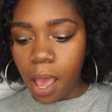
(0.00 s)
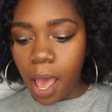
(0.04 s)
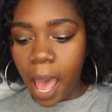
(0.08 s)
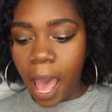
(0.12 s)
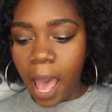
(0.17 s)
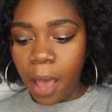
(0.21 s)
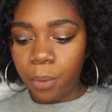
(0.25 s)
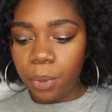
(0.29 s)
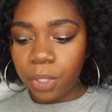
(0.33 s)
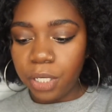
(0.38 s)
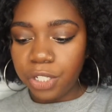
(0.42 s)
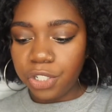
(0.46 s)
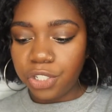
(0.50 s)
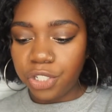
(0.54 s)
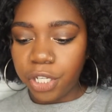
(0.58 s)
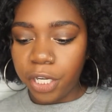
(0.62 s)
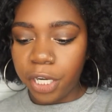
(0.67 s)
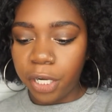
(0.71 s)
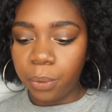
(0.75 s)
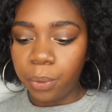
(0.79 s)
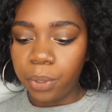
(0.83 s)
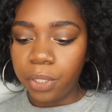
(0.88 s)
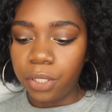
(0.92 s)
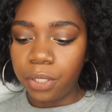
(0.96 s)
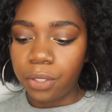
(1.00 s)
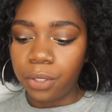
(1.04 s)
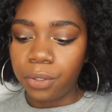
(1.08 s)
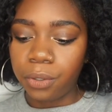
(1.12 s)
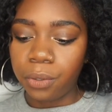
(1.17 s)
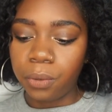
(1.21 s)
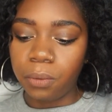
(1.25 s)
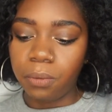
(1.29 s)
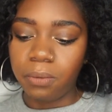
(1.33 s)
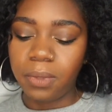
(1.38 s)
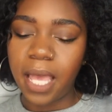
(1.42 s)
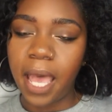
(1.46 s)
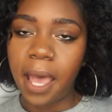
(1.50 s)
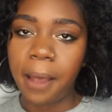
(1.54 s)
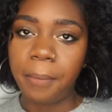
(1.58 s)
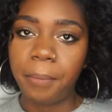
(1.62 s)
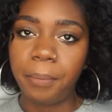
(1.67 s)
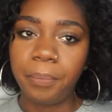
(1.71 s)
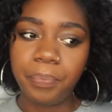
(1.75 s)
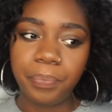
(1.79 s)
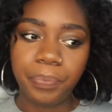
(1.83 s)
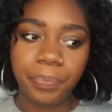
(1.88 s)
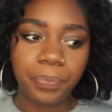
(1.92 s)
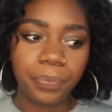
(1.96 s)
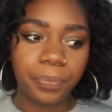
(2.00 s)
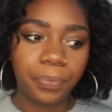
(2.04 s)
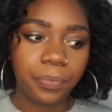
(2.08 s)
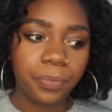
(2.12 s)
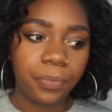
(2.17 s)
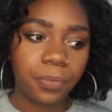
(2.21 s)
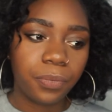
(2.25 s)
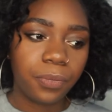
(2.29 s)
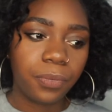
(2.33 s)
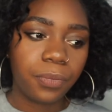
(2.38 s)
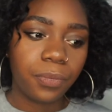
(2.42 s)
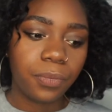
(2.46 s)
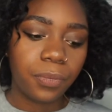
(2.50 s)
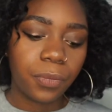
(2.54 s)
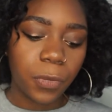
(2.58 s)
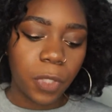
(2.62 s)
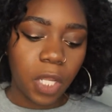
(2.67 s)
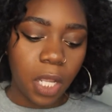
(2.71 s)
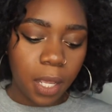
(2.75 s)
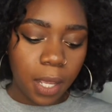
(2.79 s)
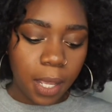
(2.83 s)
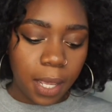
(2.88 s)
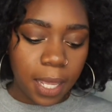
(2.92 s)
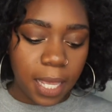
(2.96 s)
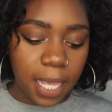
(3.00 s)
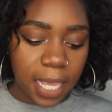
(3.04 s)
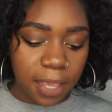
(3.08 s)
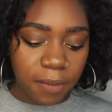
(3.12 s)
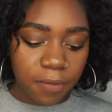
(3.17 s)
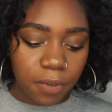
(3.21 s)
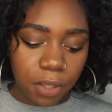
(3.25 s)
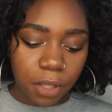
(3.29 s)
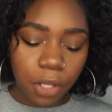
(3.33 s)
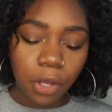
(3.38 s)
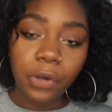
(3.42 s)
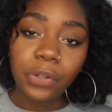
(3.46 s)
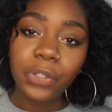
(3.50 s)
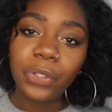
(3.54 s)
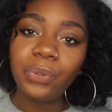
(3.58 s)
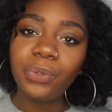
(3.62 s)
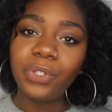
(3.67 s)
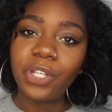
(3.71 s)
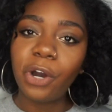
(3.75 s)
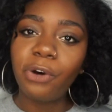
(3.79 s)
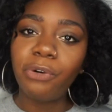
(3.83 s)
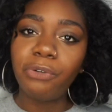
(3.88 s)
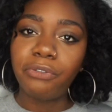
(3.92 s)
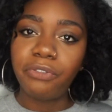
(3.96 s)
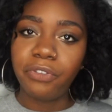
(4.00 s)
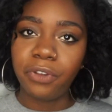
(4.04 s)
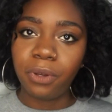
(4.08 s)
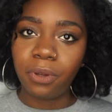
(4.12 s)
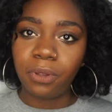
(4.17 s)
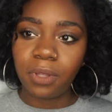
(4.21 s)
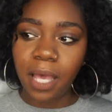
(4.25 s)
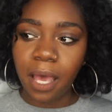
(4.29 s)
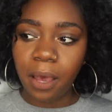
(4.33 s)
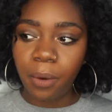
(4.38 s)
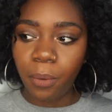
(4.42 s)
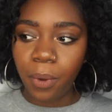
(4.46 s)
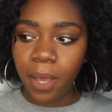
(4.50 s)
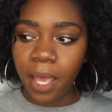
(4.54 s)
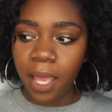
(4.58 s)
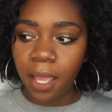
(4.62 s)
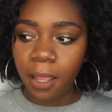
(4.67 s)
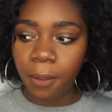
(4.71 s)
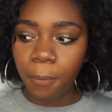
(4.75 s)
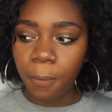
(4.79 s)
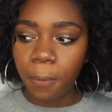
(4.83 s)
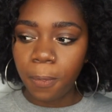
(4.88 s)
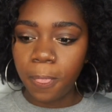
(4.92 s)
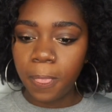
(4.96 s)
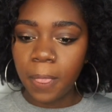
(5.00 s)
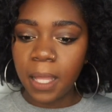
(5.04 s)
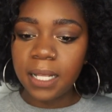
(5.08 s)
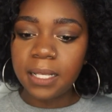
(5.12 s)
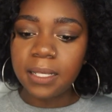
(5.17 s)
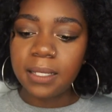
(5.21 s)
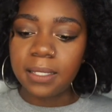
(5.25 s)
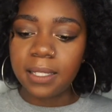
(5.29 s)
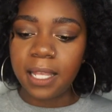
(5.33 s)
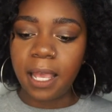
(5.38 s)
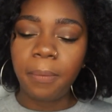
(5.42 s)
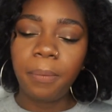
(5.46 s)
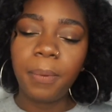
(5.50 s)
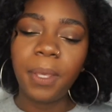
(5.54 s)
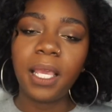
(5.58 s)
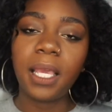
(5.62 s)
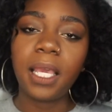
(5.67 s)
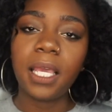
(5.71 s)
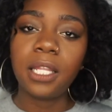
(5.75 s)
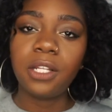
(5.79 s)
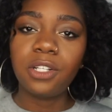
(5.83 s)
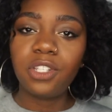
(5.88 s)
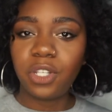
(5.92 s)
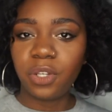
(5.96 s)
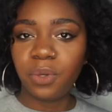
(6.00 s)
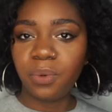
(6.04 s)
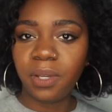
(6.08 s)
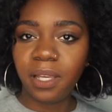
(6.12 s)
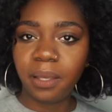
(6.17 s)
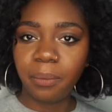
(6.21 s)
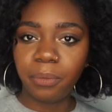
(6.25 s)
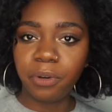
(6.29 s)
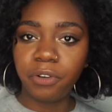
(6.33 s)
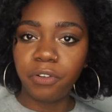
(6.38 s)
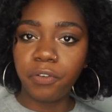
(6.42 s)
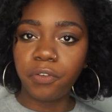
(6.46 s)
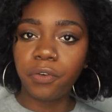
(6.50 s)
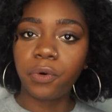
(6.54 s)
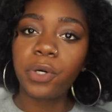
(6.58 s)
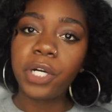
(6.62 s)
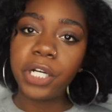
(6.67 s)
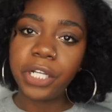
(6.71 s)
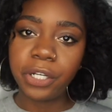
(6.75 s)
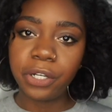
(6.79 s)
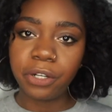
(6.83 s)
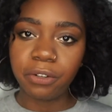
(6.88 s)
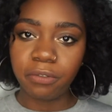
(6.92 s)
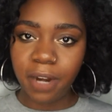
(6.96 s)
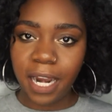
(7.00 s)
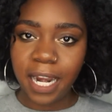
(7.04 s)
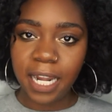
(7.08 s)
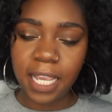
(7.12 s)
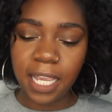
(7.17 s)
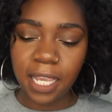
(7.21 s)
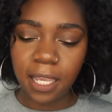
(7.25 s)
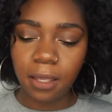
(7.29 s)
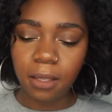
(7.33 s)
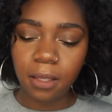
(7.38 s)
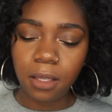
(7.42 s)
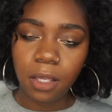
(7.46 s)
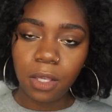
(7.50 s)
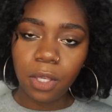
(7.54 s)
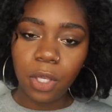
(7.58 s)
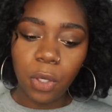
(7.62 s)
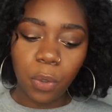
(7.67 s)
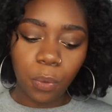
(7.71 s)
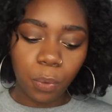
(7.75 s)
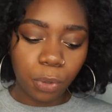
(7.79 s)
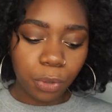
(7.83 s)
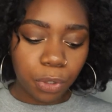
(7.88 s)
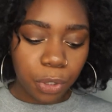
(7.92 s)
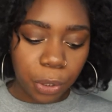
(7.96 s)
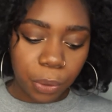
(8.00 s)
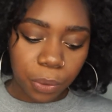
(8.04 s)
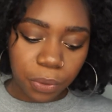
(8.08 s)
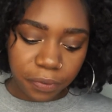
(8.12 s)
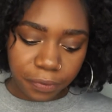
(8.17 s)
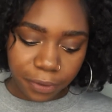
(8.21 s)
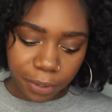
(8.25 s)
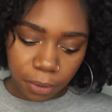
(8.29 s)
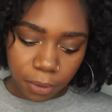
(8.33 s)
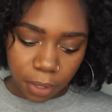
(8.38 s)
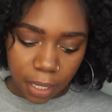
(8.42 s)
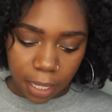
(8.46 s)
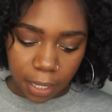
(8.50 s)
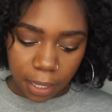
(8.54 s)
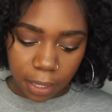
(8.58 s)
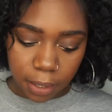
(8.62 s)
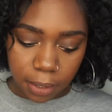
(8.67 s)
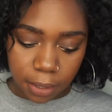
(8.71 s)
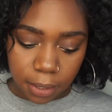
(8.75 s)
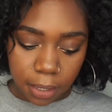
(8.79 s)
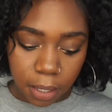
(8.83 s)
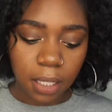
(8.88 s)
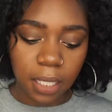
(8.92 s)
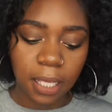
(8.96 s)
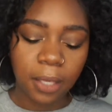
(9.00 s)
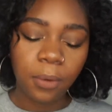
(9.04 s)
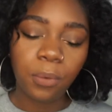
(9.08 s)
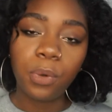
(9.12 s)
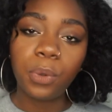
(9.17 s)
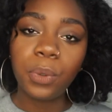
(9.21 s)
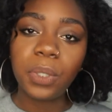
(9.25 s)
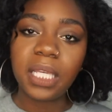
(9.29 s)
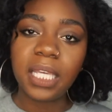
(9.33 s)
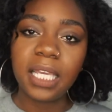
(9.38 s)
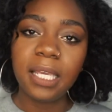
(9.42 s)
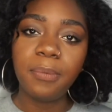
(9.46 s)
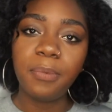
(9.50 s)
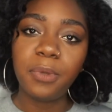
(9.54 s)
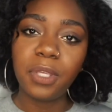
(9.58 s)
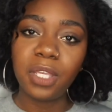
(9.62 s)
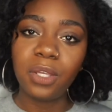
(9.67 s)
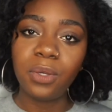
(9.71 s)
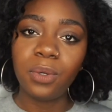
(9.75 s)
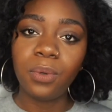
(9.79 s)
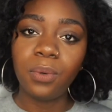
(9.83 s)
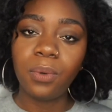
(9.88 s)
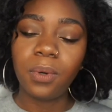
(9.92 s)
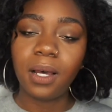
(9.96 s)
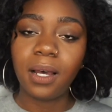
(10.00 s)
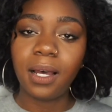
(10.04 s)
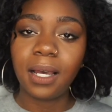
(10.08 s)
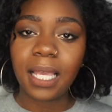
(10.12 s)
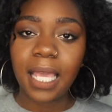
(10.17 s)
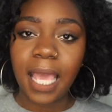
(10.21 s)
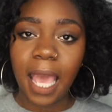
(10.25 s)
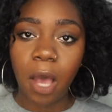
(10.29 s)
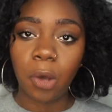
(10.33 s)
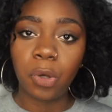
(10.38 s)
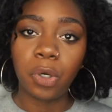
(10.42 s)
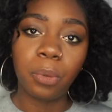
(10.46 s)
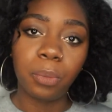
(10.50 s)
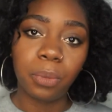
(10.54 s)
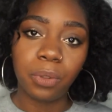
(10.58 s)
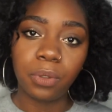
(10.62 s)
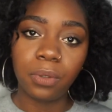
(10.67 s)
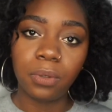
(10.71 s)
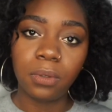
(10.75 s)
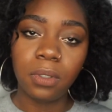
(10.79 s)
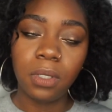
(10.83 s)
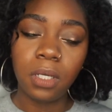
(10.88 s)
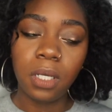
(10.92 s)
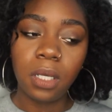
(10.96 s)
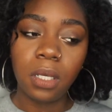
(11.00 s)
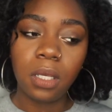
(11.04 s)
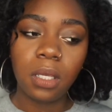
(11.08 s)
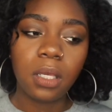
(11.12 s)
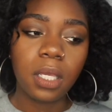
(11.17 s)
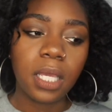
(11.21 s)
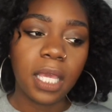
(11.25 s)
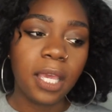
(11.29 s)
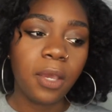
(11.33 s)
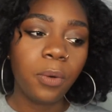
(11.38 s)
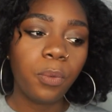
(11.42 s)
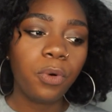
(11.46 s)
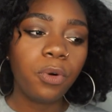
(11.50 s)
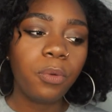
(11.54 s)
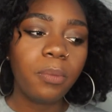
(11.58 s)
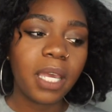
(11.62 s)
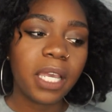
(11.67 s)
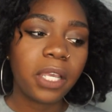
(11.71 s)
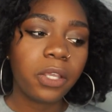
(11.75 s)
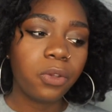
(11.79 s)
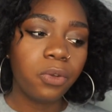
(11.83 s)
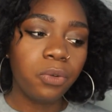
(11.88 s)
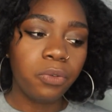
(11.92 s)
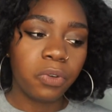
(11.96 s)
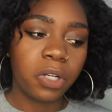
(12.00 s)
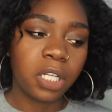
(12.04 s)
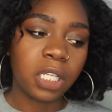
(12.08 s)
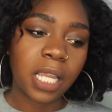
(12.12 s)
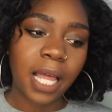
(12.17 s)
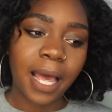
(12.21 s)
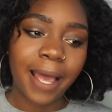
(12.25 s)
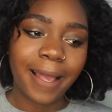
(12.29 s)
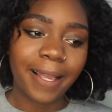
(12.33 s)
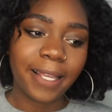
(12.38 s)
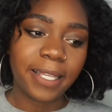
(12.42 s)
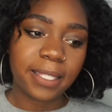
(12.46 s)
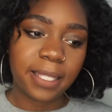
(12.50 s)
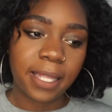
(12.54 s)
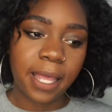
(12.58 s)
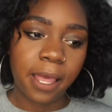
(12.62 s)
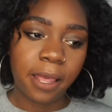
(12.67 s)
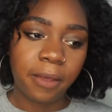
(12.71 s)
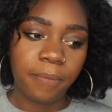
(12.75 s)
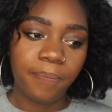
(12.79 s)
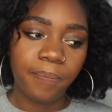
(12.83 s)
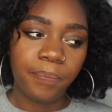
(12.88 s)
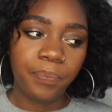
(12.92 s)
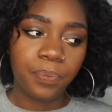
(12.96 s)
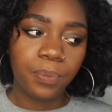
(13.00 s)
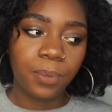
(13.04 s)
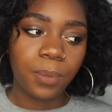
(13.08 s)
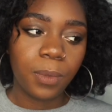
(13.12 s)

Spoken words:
I want to share with you that even though you don't feel that way, stepping into it before you're ready will do a few things. It will keep you accountable. It will make you realize that